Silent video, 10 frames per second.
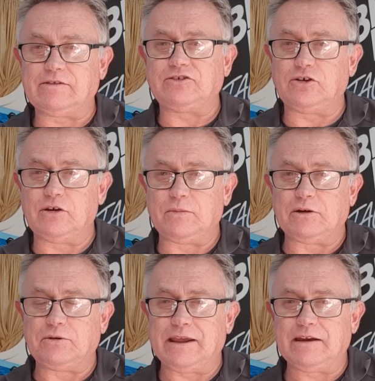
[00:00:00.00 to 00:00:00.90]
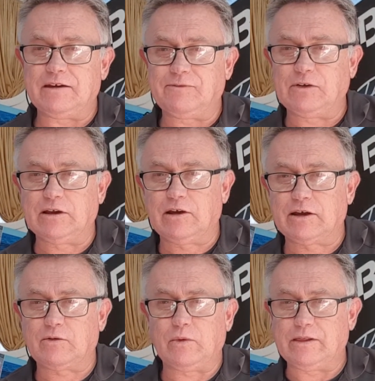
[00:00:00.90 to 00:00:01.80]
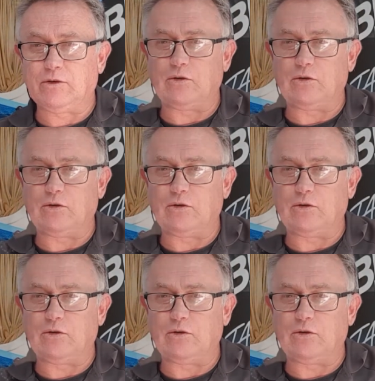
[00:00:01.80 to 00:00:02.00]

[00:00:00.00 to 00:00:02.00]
the terminal end if you like, where the